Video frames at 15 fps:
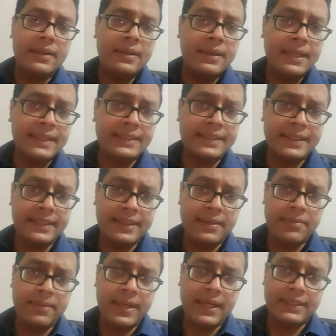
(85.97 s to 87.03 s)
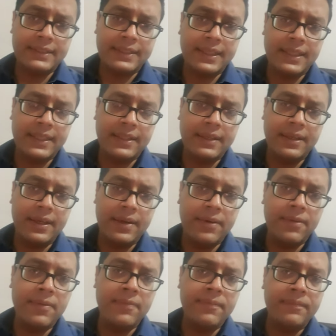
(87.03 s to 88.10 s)
Next thing they would be asking
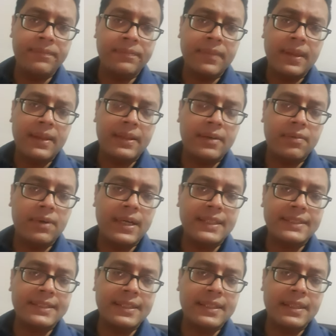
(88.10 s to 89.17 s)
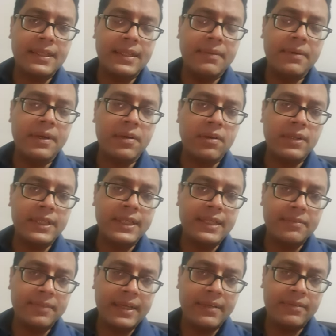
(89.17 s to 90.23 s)
you that what is the
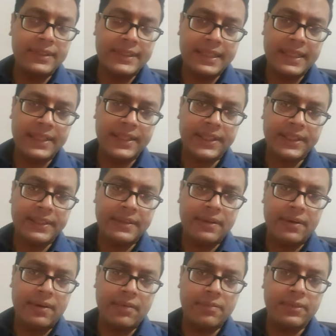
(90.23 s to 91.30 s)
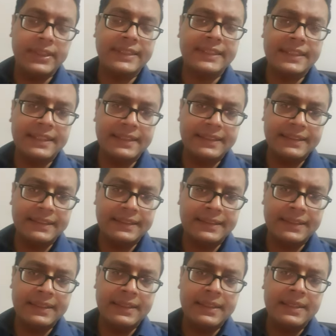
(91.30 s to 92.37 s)
hematological manifestation of Wilson disease?
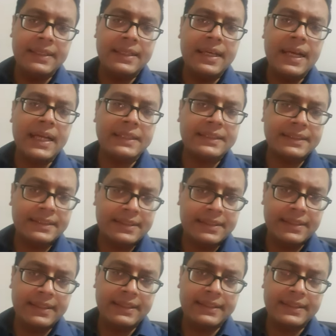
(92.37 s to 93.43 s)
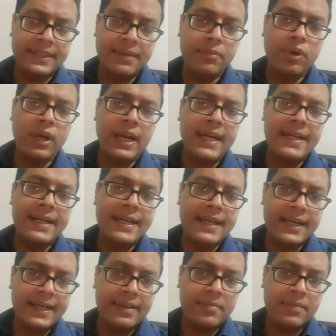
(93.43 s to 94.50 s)
Answer is hemolytic
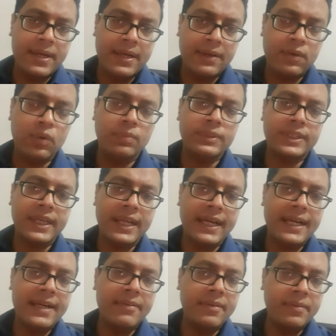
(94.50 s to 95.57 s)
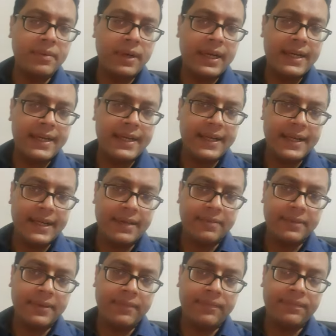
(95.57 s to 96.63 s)
anemia, Coombs negative hemolytic
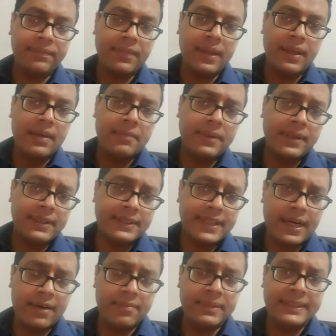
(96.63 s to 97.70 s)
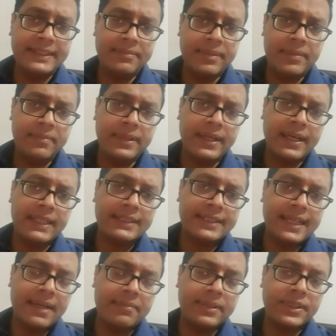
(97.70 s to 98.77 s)
anemia, because RBC membrane gets
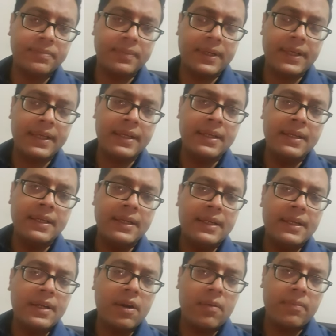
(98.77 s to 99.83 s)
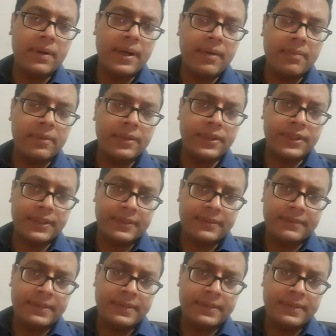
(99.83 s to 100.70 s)
damaged by copper deposition.